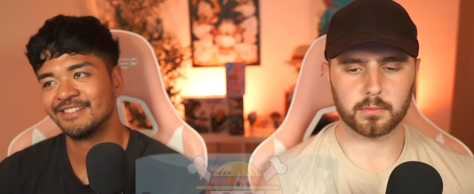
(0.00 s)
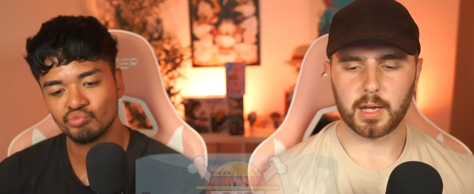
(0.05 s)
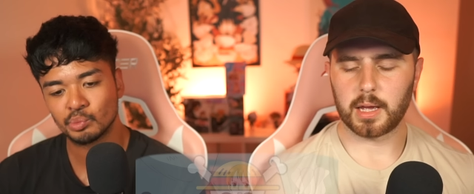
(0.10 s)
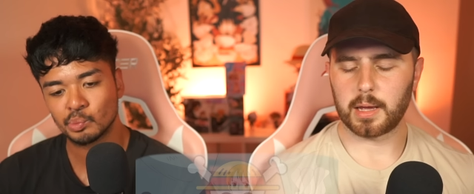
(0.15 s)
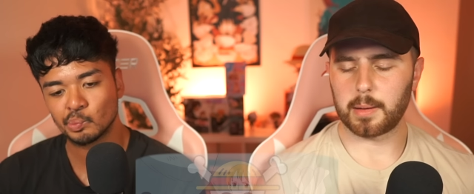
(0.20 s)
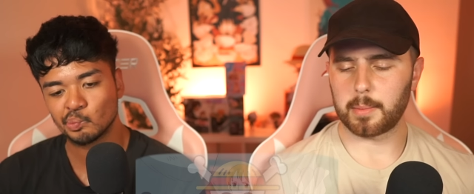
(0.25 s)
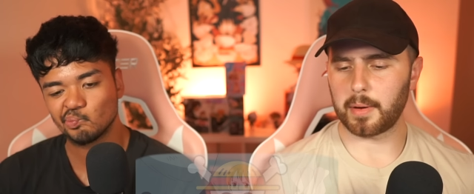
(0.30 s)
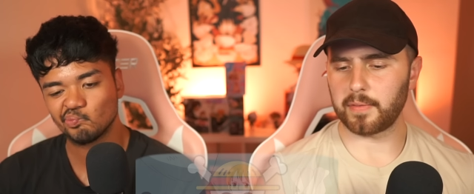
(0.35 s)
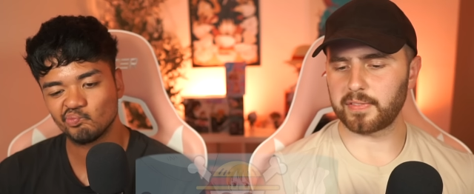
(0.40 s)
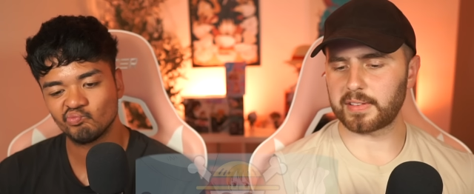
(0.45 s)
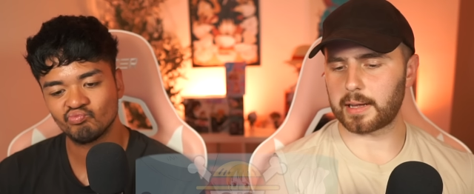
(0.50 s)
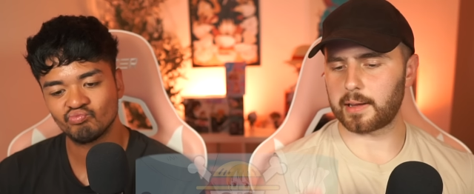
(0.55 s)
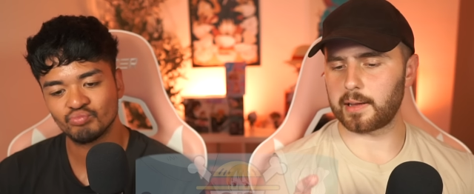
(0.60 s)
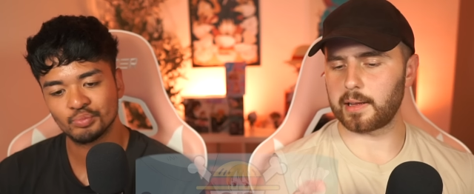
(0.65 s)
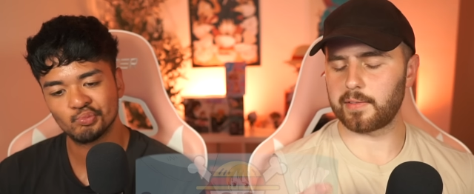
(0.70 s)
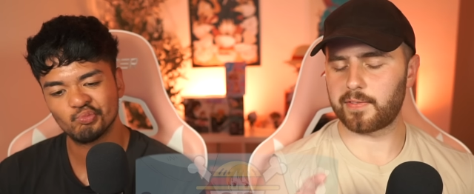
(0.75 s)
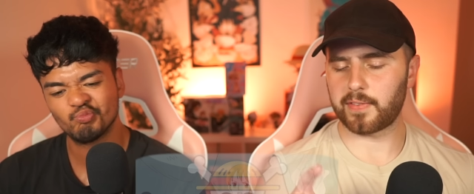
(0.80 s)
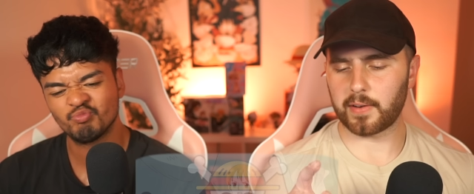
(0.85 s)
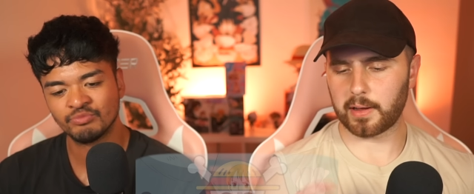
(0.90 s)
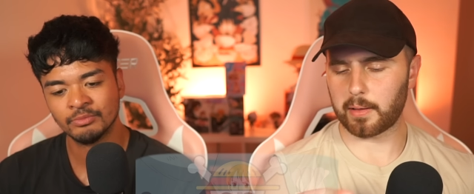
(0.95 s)
Speaker 1: Am I that?
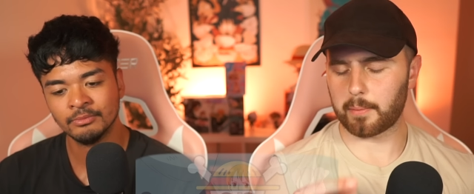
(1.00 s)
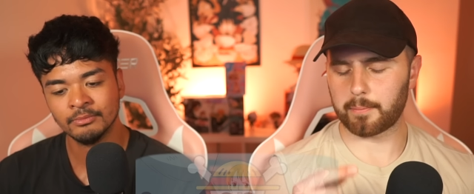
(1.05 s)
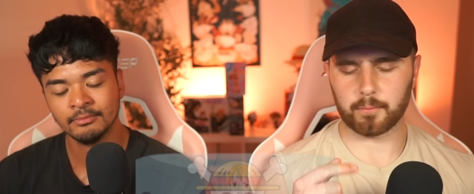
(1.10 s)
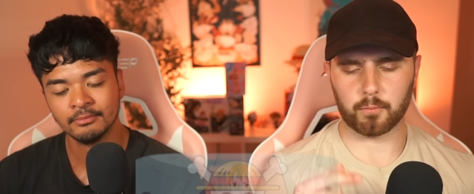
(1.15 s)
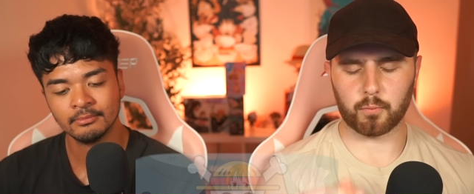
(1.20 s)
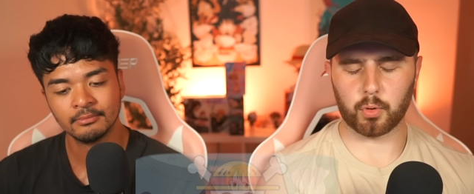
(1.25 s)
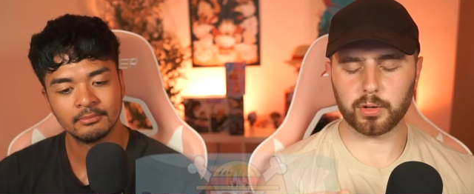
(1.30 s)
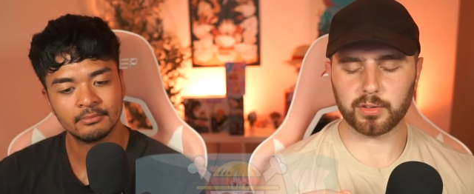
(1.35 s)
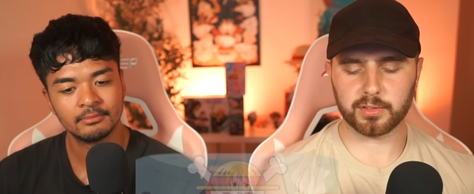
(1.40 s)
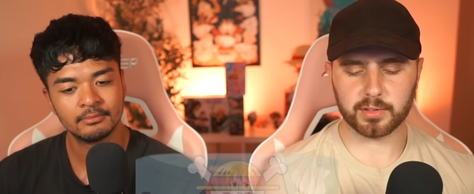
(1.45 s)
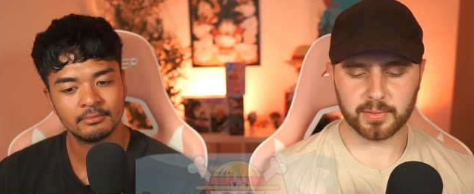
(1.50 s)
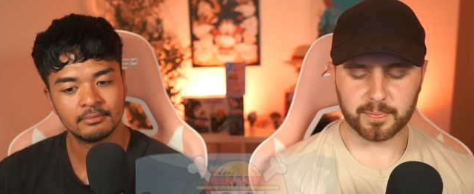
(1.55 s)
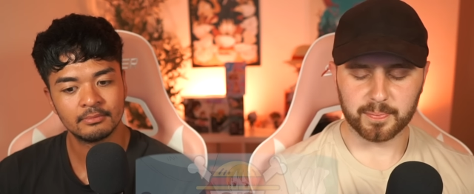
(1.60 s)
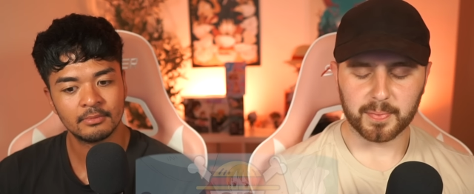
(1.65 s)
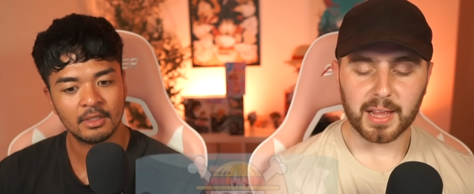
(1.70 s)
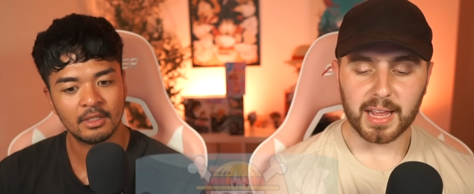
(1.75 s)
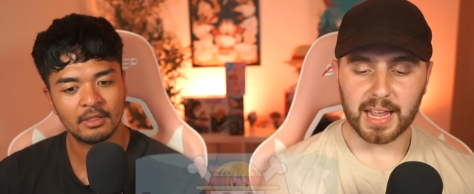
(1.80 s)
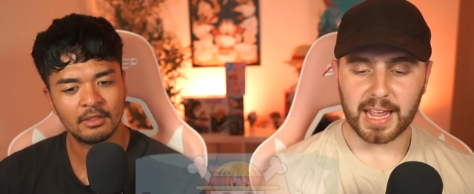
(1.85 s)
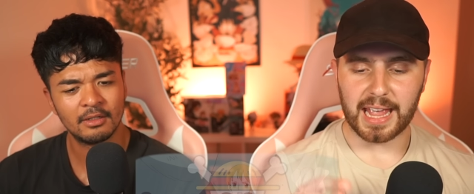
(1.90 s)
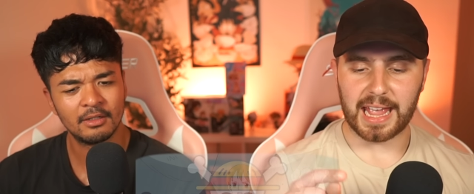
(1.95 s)
If I, what?
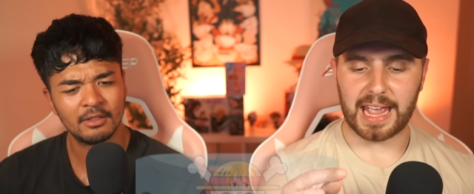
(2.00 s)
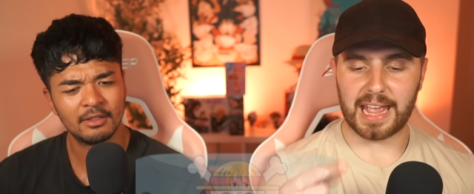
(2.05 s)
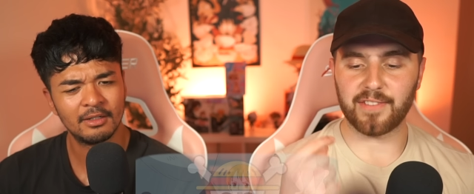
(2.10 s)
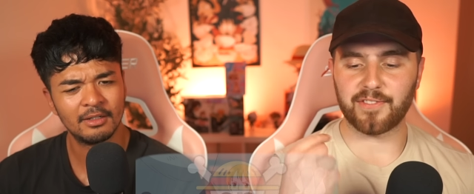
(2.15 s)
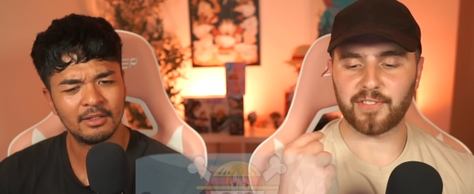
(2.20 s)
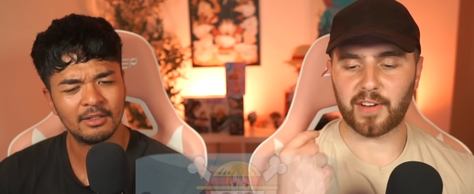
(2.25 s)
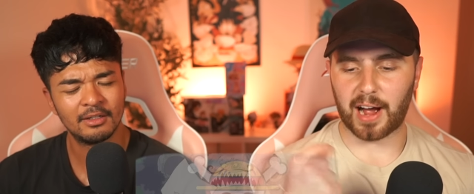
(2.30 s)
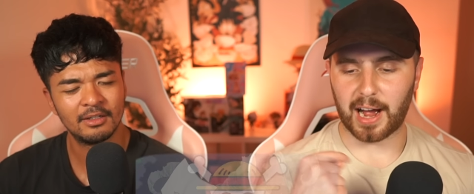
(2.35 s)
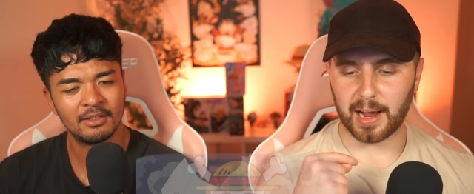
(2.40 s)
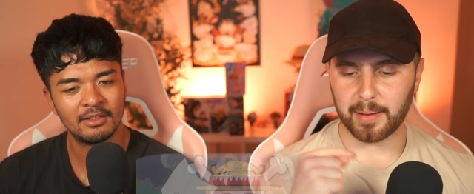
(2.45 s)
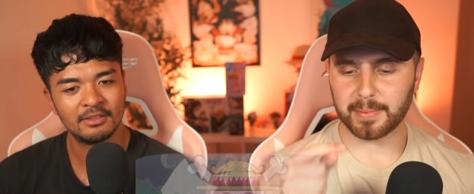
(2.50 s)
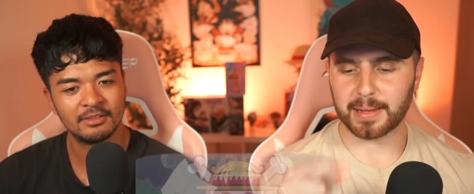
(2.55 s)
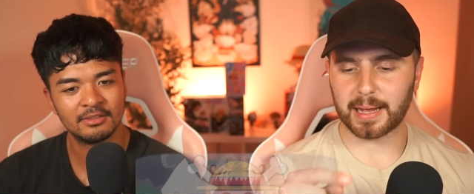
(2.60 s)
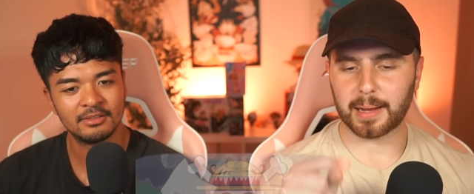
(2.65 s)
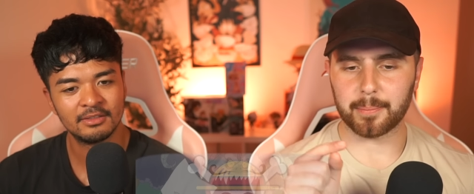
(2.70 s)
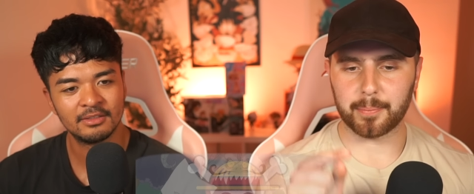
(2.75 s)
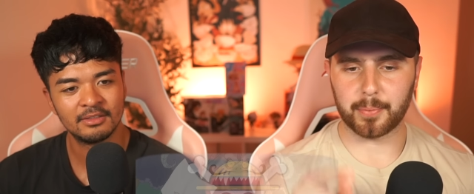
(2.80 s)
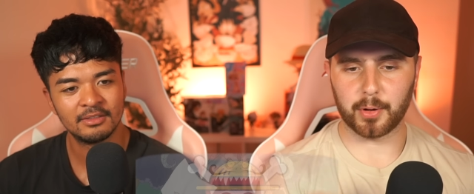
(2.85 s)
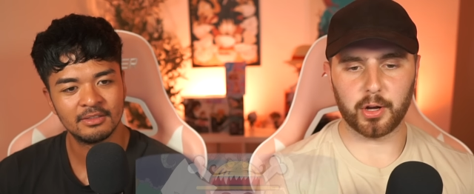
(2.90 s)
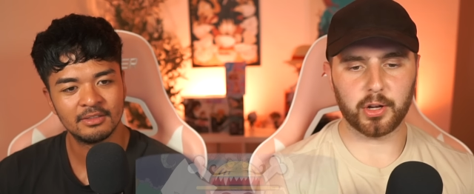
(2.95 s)
If I'm that
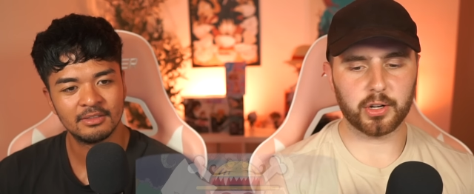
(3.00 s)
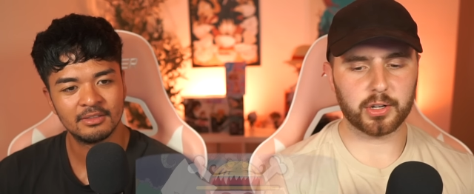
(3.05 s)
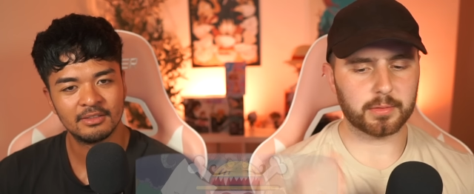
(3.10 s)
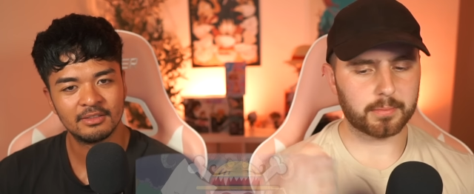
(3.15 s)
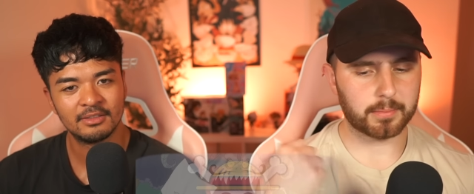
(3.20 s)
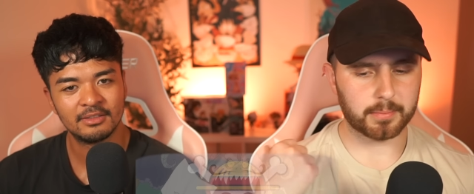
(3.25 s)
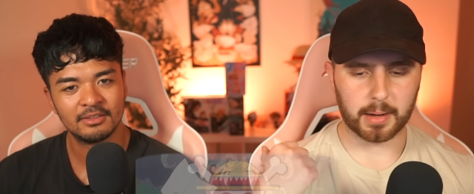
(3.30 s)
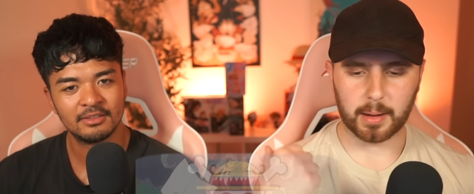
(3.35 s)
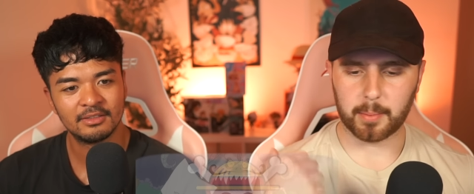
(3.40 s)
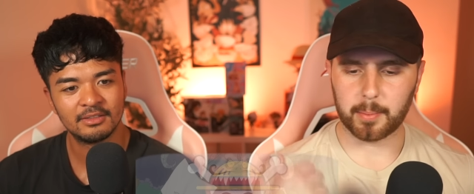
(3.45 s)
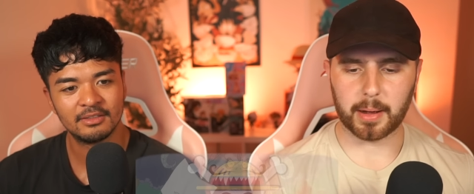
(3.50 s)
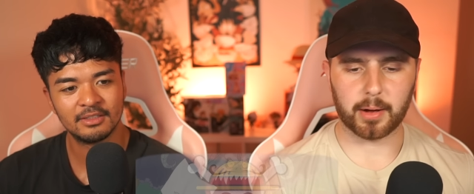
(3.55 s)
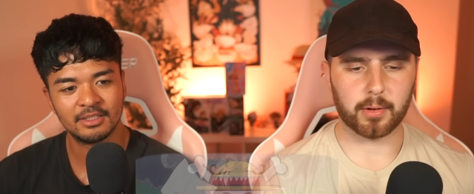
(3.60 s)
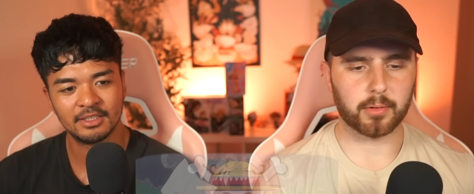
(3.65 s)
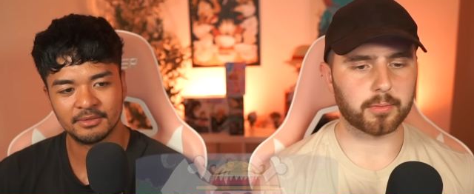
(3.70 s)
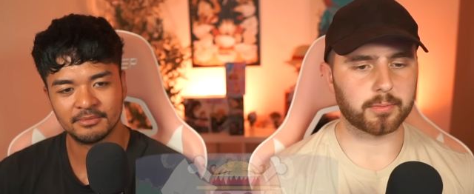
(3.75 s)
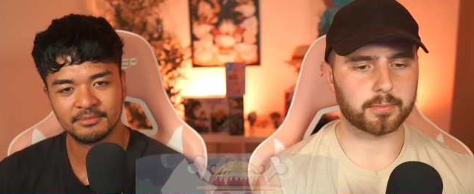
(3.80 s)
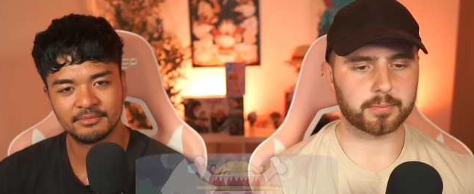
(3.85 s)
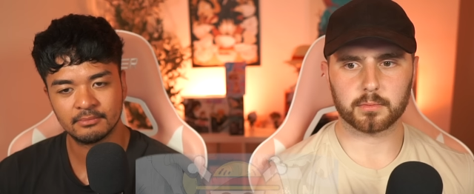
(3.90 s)
bird? No.